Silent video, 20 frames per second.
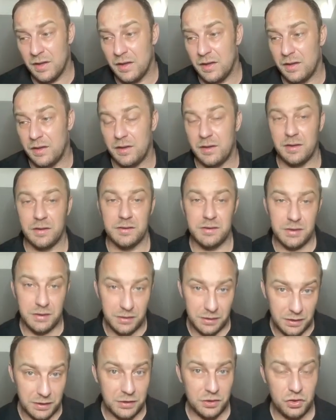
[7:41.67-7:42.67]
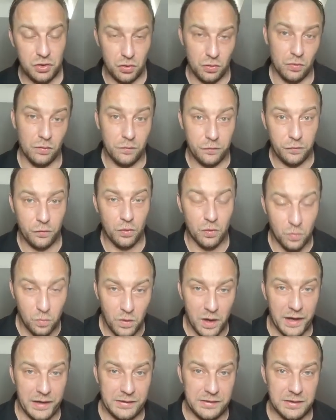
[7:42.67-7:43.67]
uh, the issue for
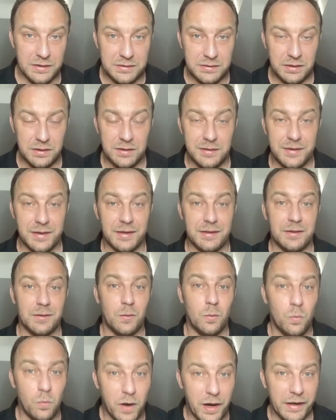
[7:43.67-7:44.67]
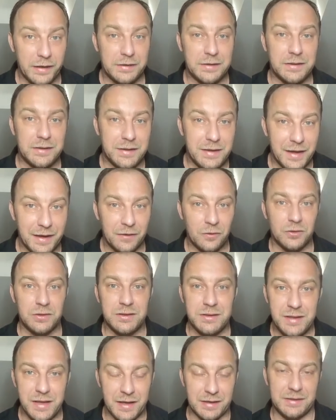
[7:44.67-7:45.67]
white is here that white
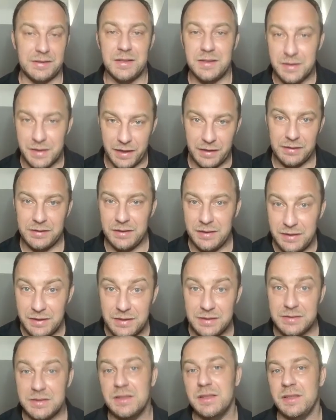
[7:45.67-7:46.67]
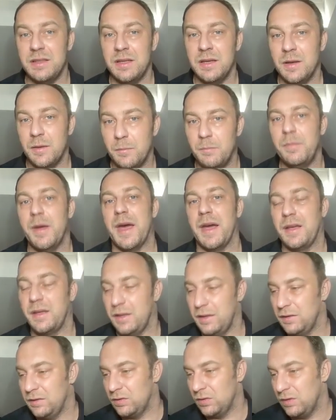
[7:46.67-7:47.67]
cannot get the knight easily back
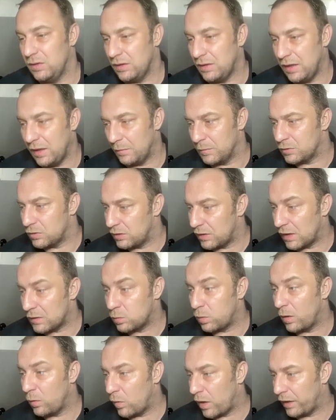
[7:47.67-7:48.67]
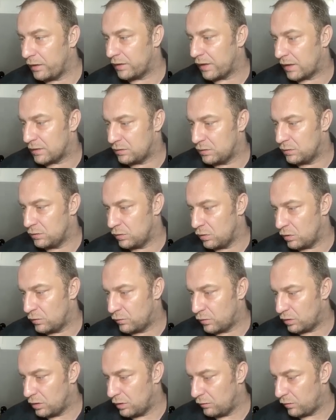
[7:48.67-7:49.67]
into the game. So that's why white has to search
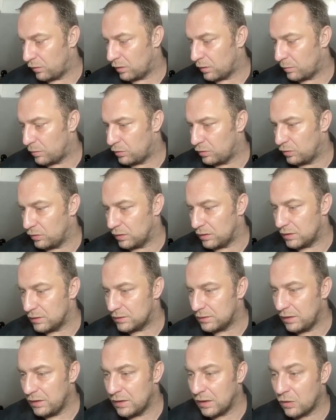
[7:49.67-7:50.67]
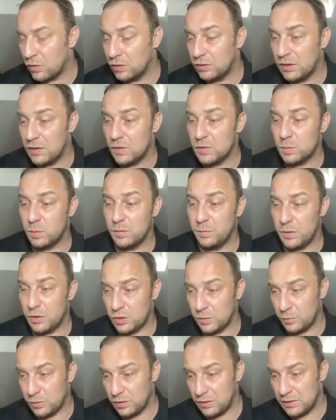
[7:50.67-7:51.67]
for different opportunities. Leela continues with
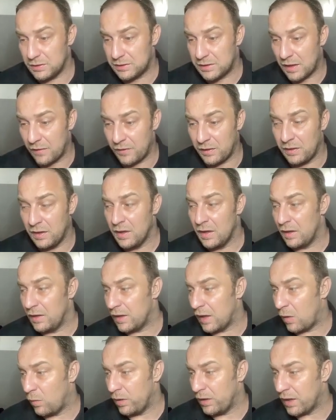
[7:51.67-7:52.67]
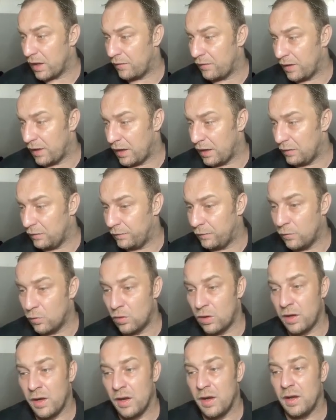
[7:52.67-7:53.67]
bishop to d7. Now we have a4.
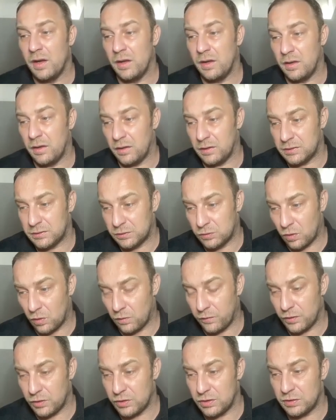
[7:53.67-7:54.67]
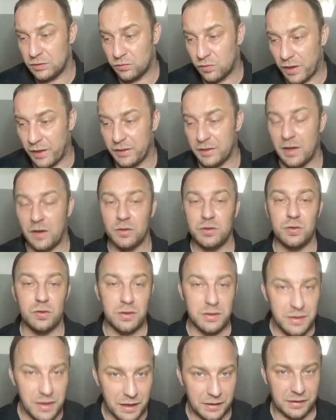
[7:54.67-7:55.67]
Uh, Stockfish is trying now to
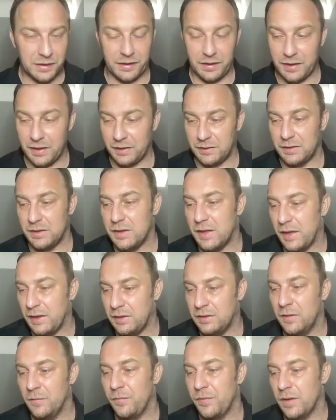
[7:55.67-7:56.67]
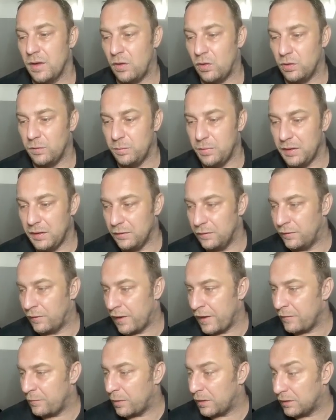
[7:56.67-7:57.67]
get again the knight on
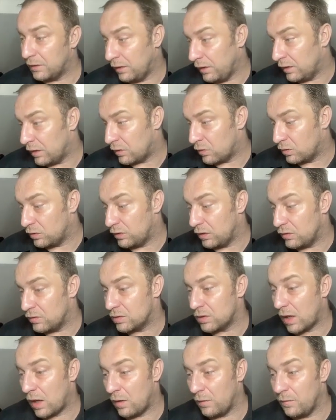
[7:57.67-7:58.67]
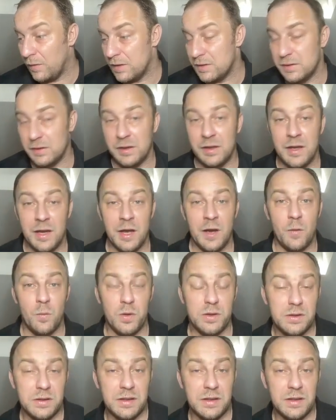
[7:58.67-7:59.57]
b5, but Leela continues obviously with an